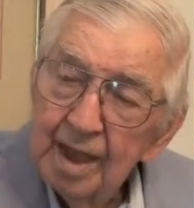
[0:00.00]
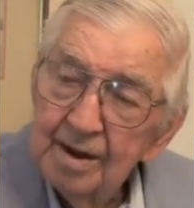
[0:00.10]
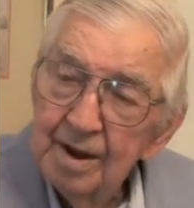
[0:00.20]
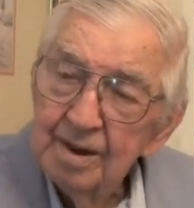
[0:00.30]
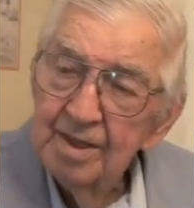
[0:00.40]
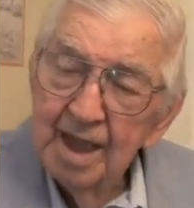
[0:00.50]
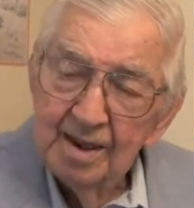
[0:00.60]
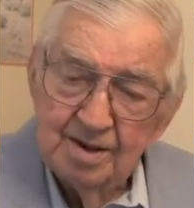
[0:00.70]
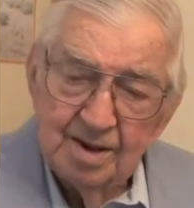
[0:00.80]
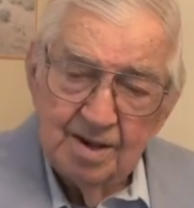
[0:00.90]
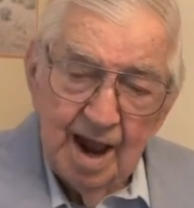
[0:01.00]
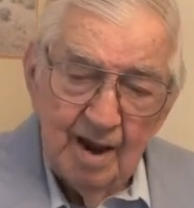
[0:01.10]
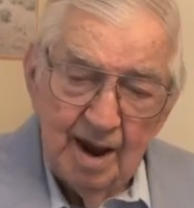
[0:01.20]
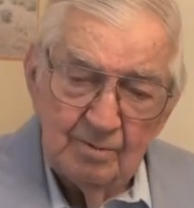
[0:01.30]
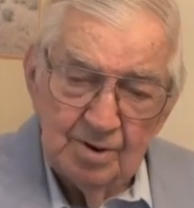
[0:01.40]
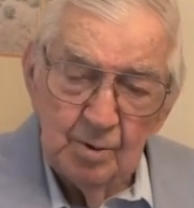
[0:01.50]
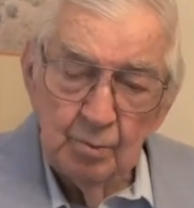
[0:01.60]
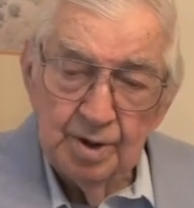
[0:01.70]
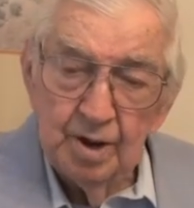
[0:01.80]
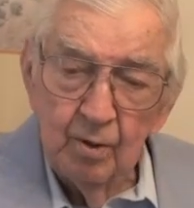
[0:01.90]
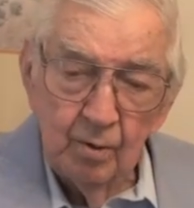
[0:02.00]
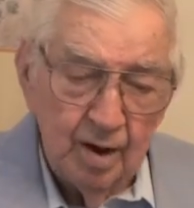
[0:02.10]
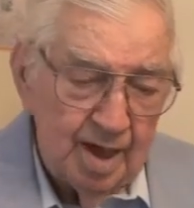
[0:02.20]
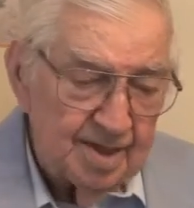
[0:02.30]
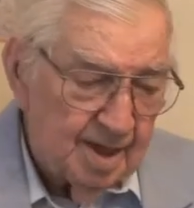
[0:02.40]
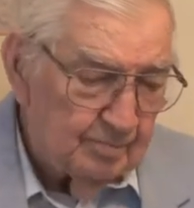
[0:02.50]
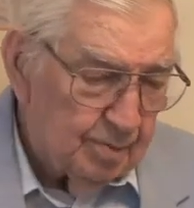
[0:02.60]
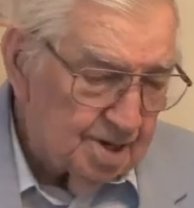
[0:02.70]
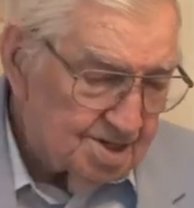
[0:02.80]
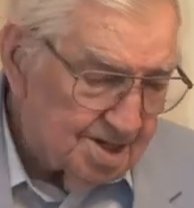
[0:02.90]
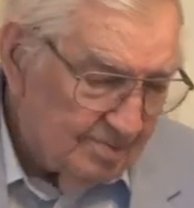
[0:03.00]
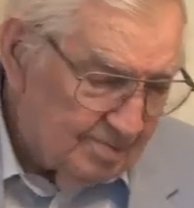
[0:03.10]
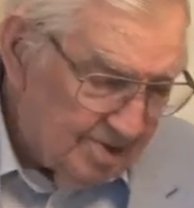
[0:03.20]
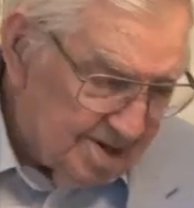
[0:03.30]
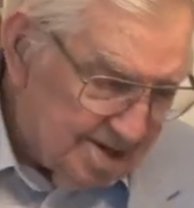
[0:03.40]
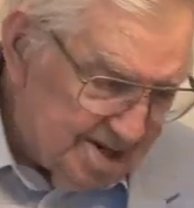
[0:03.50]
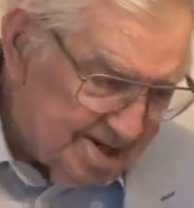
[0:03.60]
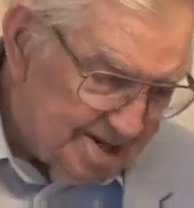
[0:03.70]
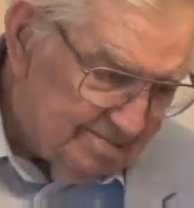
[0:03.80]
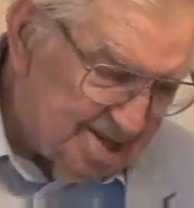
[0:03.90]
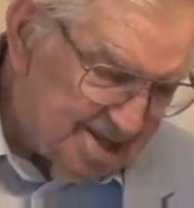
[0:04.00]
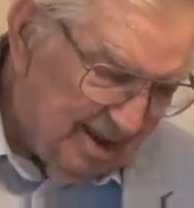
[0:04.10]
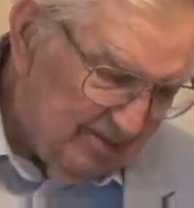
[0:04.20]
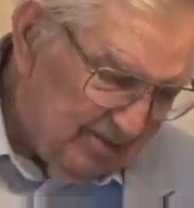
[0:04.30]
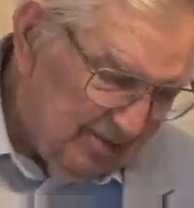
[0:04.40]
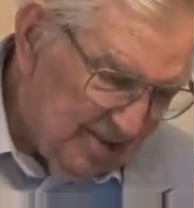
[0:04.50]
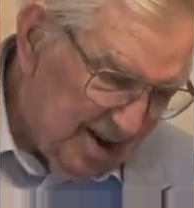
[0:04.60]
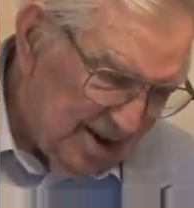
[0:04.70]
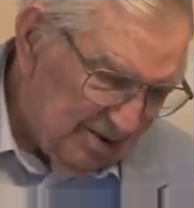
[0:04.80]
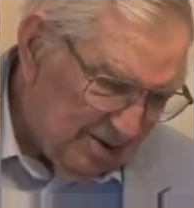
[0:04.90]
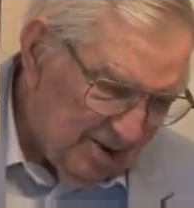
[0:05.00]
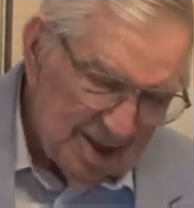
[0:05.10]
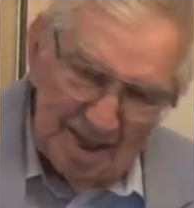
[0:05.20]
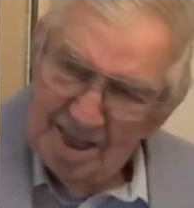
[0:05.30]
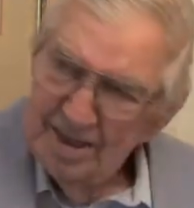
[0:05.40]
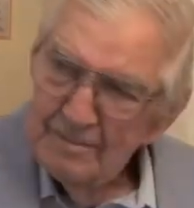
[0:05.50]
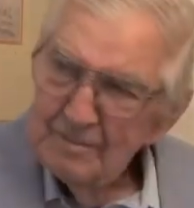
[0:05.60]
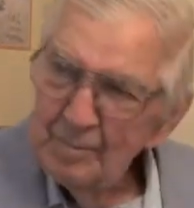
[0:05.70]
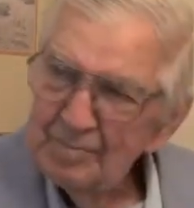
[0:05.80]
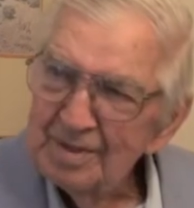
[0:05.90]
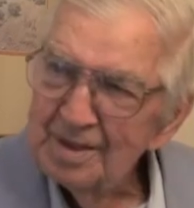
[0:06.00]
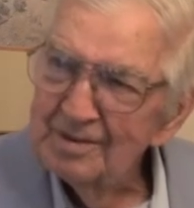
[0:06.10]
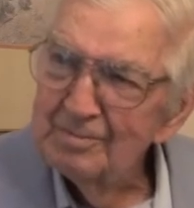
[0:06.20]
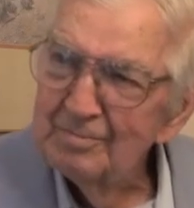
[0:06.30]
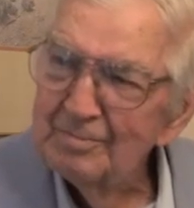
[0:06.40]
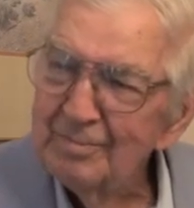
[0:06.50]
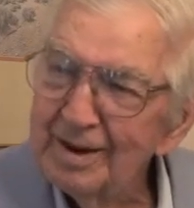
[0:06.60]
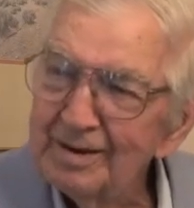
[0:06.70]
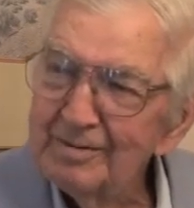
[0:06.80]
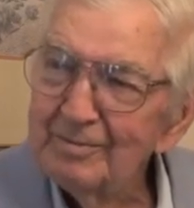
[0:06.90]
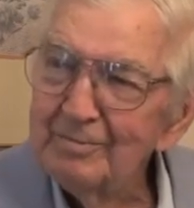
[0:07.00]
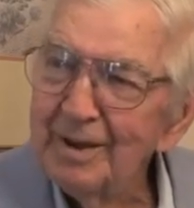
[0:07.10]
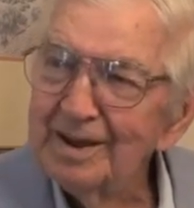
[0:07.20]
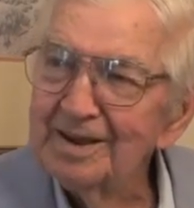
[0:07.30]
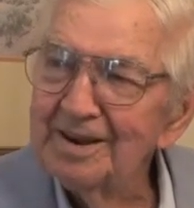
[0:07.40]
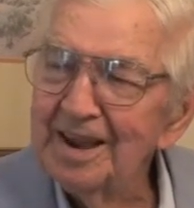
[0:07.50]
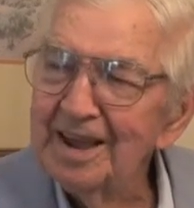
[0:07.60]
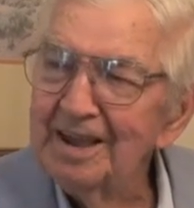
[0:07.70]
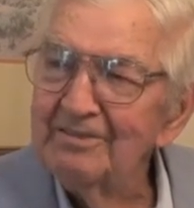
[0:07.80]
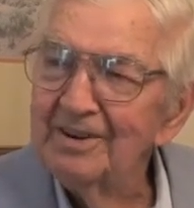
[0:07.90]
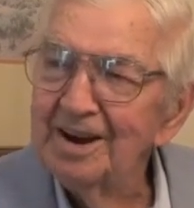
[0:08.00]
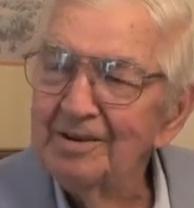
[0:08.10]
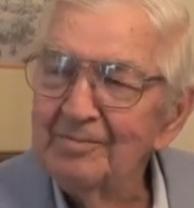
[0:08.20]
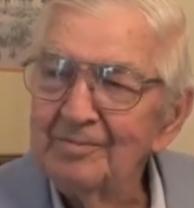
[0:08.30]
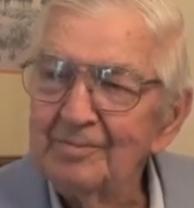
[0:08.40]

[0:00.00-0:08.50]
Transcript: And they had, I do recall they put some stuff underneath, make it even.